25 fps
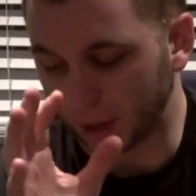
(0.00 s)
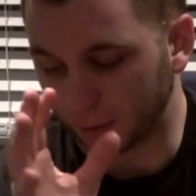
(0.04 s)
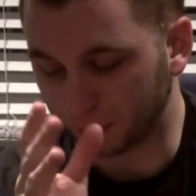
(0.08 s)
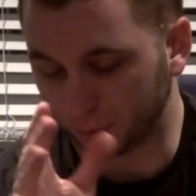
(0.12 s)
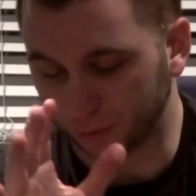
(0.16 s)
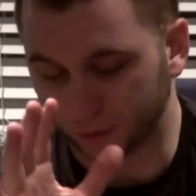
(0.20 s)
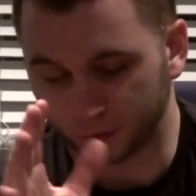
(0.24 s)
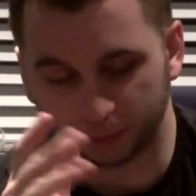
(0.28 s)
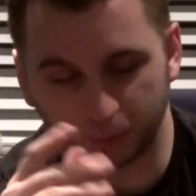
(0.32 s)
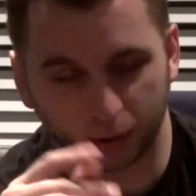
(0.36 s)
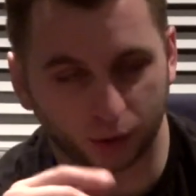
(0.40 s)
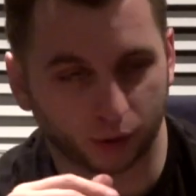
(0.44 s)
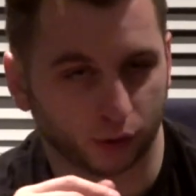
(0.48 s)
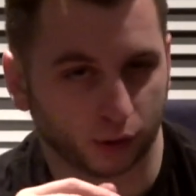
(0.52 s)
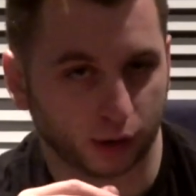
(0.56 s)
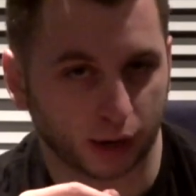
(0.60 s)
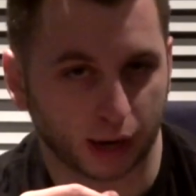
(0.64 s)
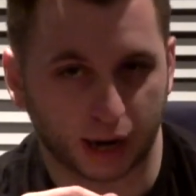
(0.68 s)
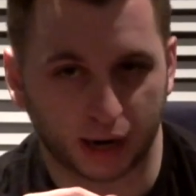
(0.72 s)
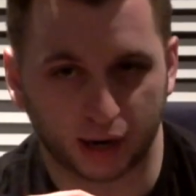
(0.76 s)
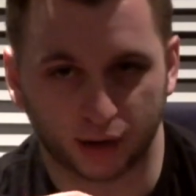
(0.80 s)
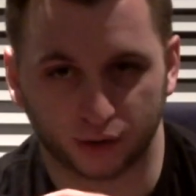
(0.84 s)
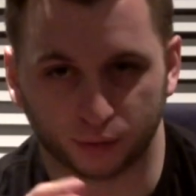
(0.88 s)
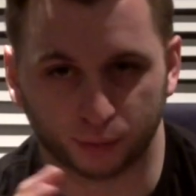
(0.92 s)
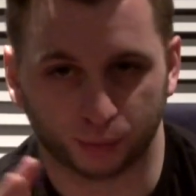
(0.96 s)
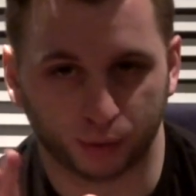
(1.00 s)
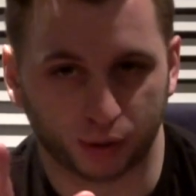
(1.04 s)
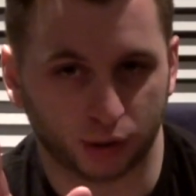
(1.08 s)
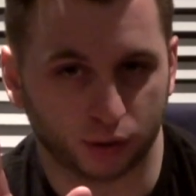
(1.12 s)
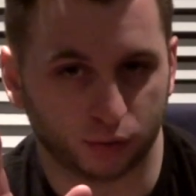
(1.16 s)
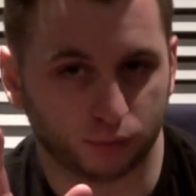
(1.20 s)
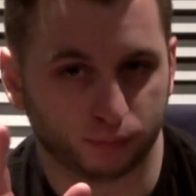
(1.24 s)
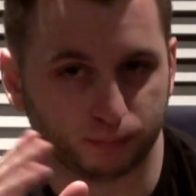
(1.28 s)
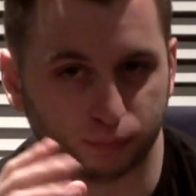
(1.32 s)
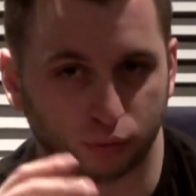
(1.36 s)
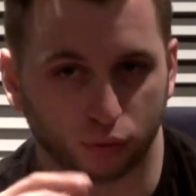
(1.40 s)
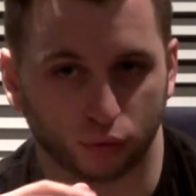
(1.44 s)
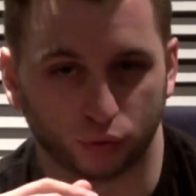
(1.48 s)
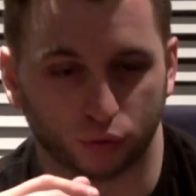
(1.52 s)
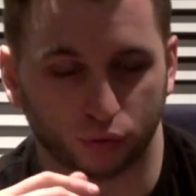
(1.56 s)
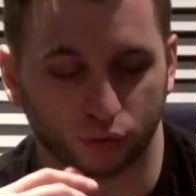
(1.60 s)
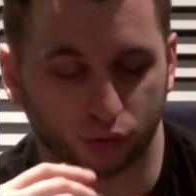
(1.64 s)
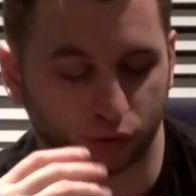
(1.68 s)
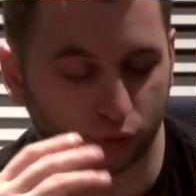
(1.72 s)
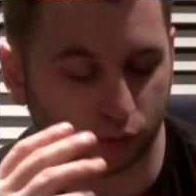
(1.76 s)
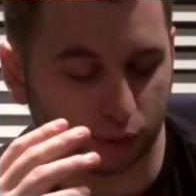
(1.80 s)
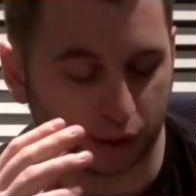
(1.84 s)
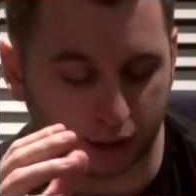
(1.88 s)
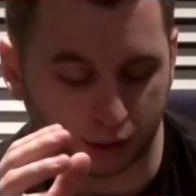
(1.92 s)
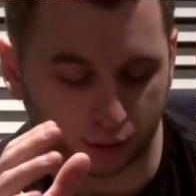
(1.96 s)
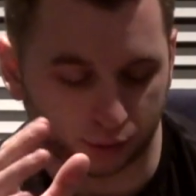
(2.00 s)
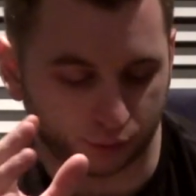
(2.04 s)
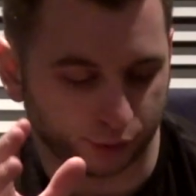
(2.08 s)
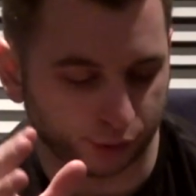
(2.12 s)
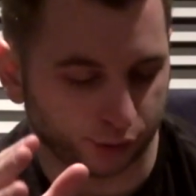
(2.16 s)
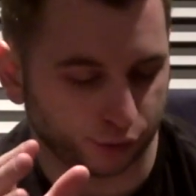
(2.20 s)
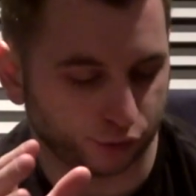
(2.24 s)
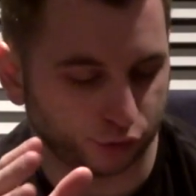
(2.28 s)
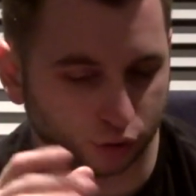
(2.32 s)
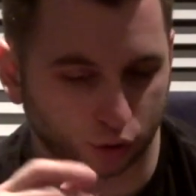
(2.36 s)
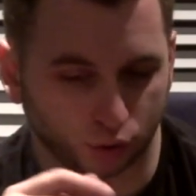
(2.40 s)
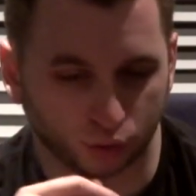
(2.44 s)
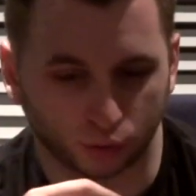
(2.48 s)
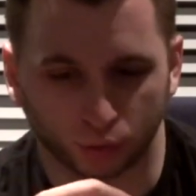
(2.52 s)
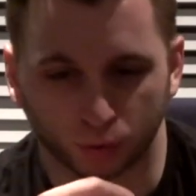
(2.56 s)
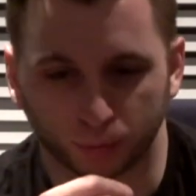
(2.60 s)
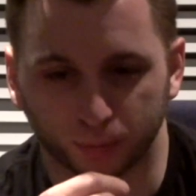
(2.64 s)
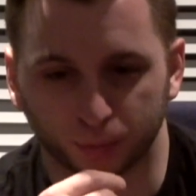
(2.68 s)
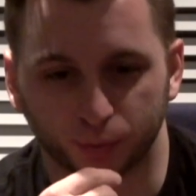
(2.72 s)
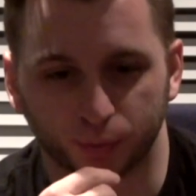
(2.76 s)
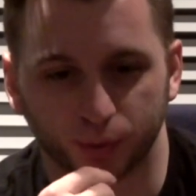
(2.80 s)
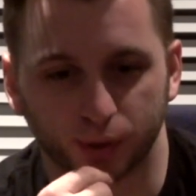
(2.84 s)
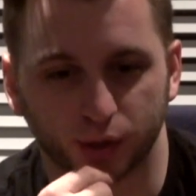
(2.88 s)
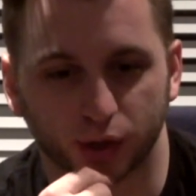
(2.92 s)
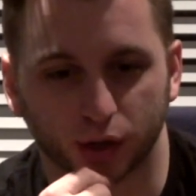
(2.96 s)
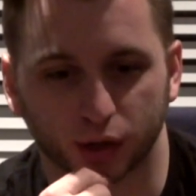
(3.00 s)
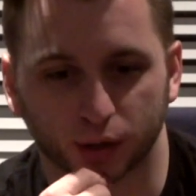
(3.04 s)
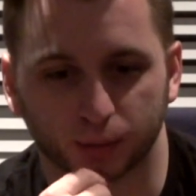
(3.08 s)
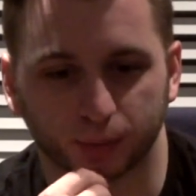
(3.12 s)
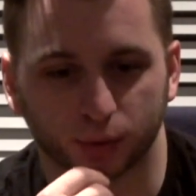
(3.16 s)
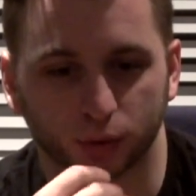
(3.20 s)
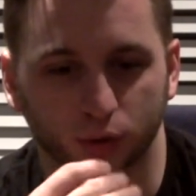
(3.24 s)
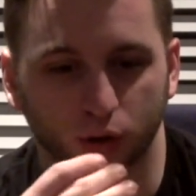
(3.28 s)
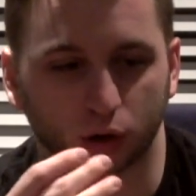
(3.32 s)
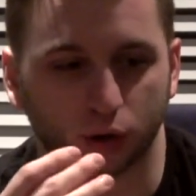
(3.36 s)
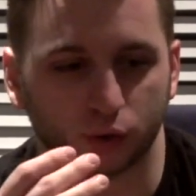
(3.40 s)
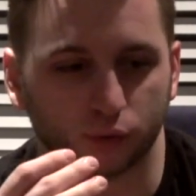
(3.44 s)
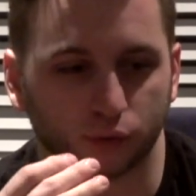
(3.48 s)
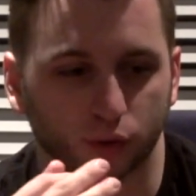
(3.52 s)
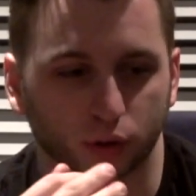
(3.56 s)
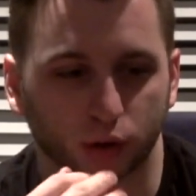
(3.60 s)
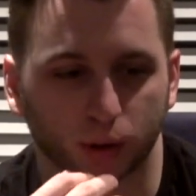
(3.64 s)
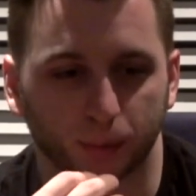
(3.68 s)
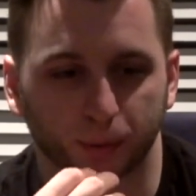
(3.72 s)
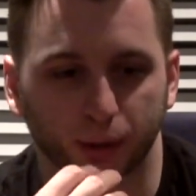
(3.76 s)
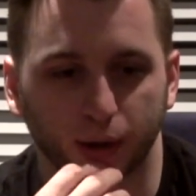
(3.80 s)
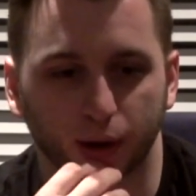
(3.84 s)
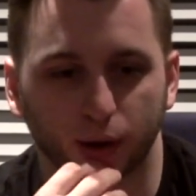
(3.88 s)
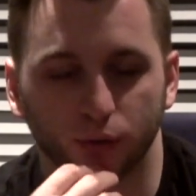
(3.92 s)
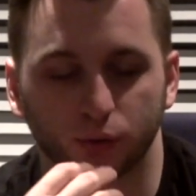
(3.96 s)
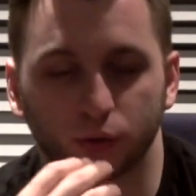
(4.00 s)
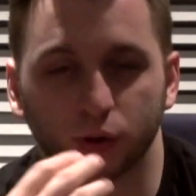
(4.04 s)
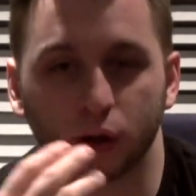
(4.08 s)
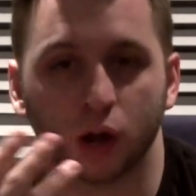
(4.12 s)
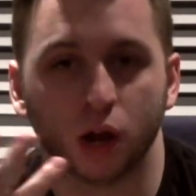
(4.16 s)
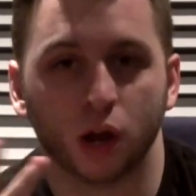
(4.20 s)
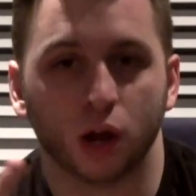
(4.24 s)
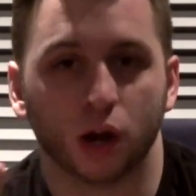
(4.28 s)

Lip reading: up with some other guys and we perused around the showroom and we talked about cars for a couple hours.